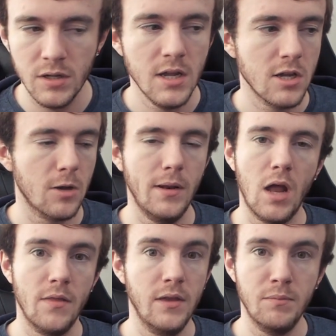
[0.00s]
It could be
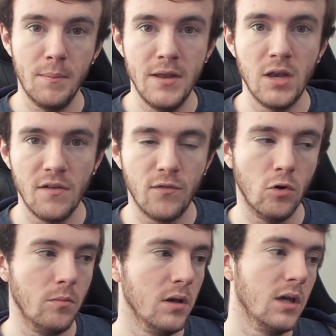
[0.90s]
like the midnight
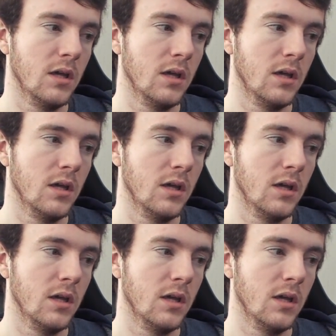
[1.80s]
form.